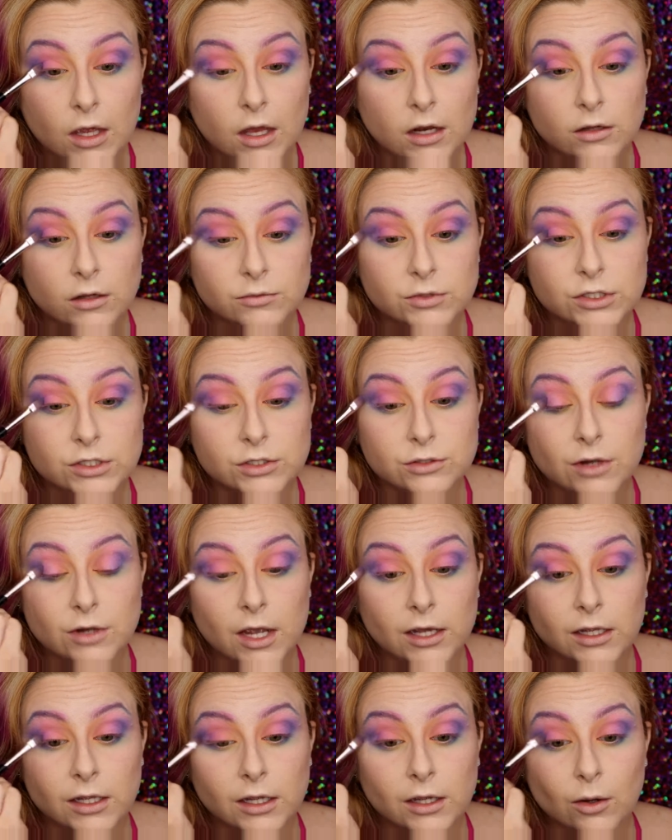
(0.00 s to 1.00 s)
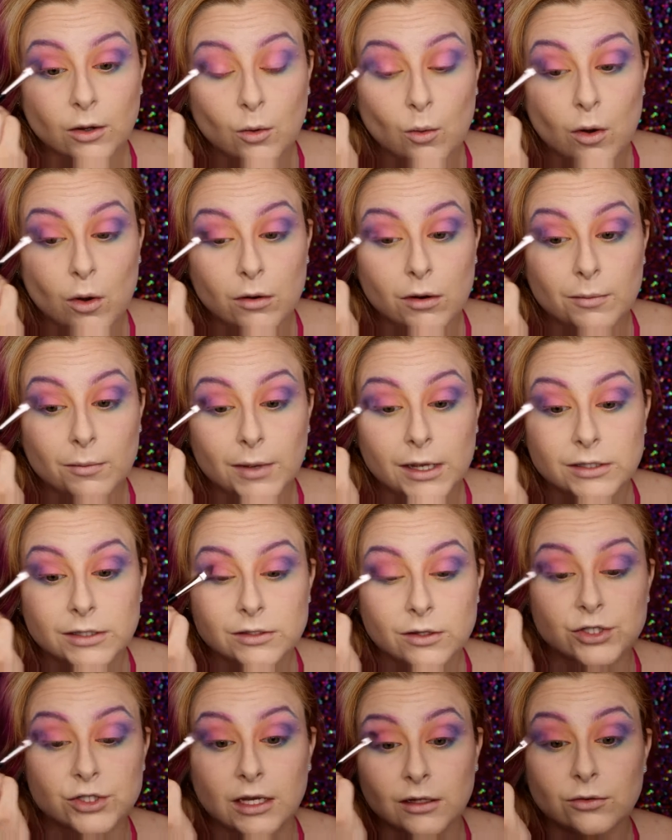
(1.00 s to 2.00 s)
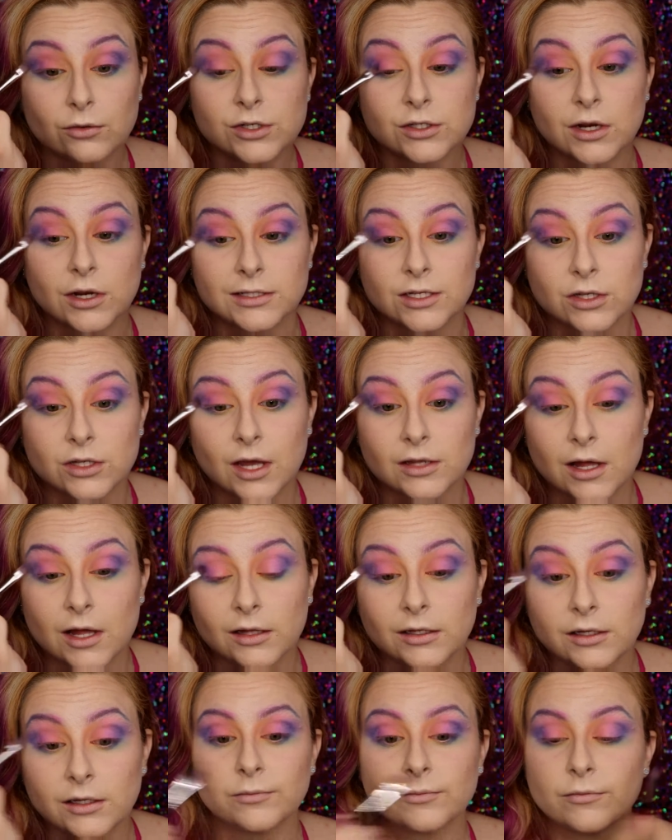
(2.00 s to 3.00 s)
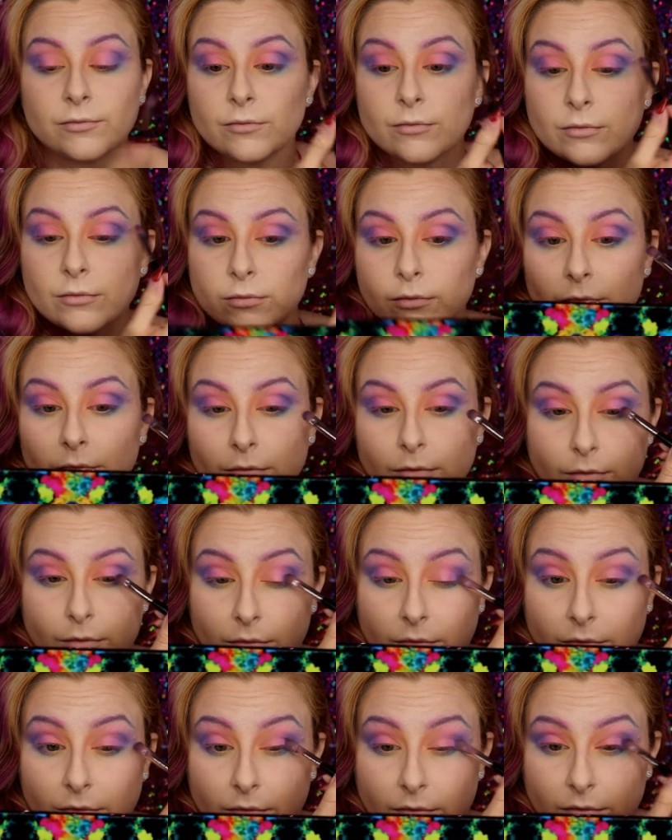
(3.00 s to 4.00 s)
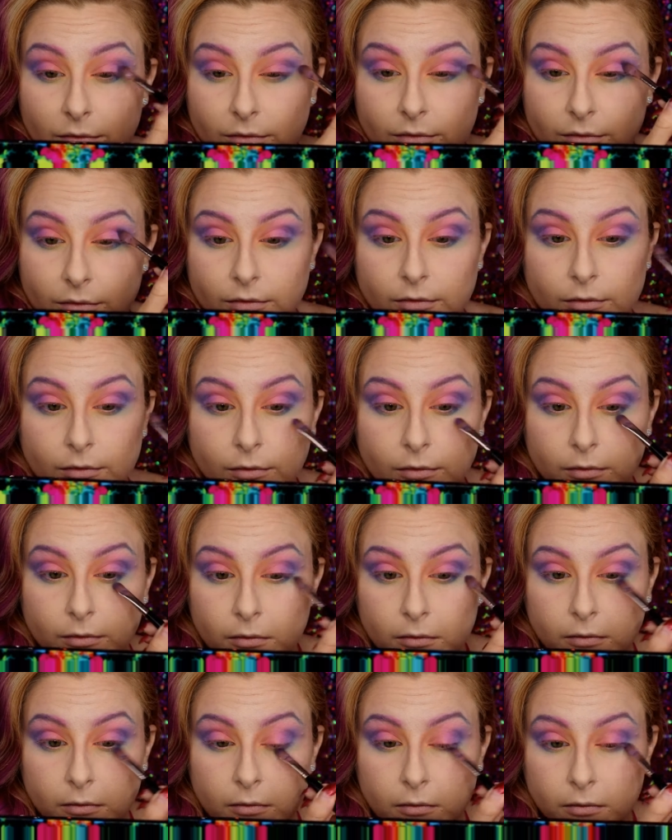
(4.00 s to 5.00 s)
And I'm just dragging what remains on the brush in a little, just to transition that slightly.